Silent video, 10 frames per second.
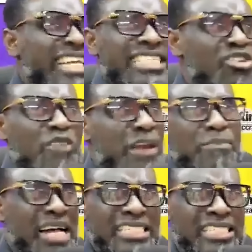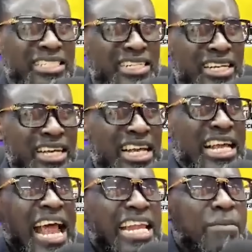of the past.
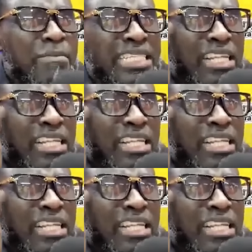any mitri